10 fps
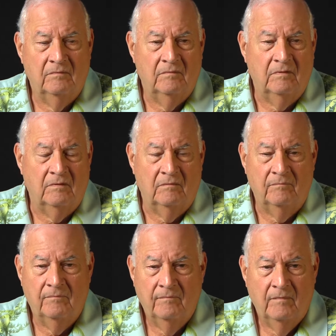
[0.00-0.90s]
uh,
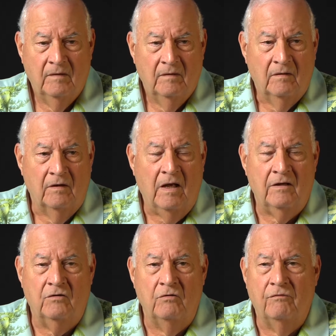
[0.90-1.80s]

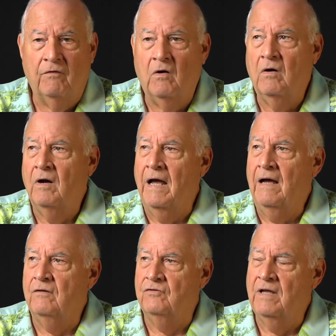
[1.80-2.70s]
not too far
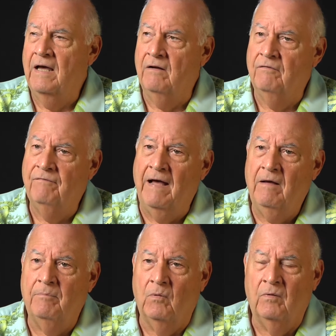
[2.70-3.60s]
outside of
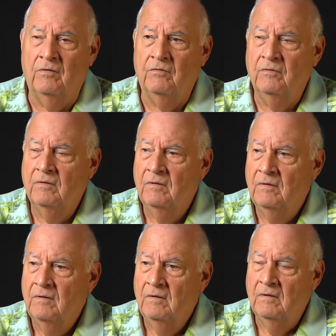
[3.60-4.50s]
Five Points.
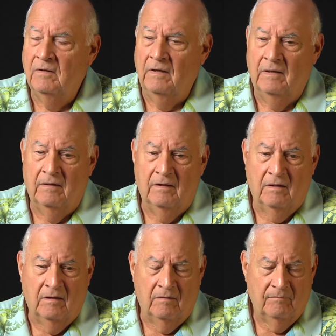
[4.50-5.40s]
And
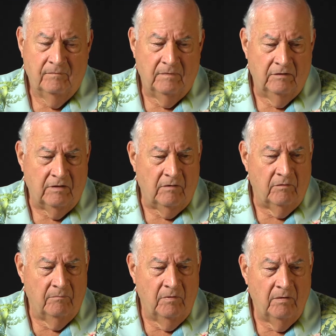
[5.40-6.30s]
uh, as I
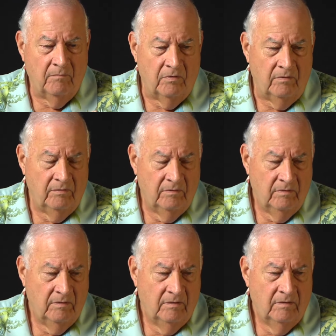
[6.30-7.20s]
remember,
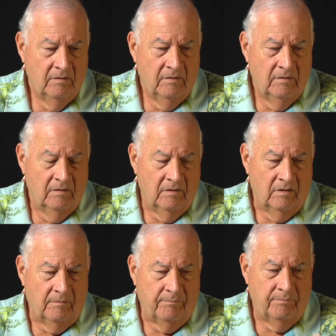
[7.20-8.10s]

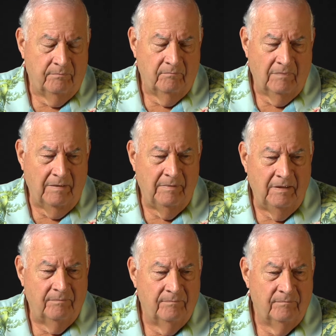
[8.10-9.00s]
uh, maybe